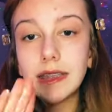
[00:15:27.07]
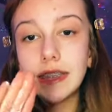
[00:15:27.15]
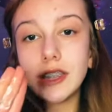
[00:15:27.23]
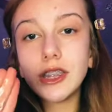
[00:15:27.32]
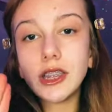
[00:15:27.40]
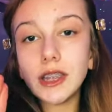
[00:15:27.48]
Because
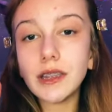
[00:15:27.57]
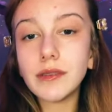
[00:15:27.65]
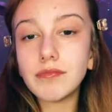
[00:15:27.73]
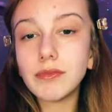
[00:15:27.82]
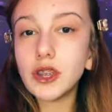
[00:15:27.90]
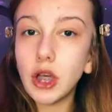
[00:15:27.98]
this is
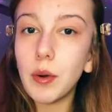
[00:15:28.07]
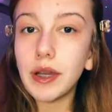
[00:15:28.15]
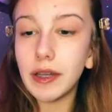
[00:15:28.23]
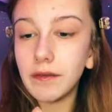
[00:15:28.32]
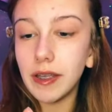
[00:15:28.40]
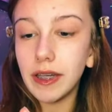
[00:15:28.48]
just
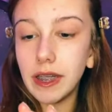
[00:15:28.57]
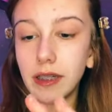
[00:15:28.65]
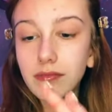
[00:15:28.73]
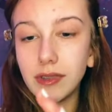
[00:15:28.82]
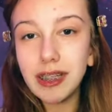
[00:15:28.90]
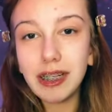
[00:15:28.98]
so
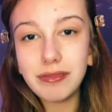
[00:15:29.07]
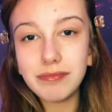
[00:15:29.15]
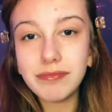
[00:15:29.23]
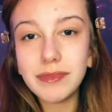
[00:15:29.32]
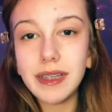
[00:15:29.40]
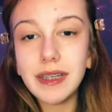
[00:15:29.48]
inconvenient, you
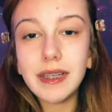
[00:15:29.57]
know?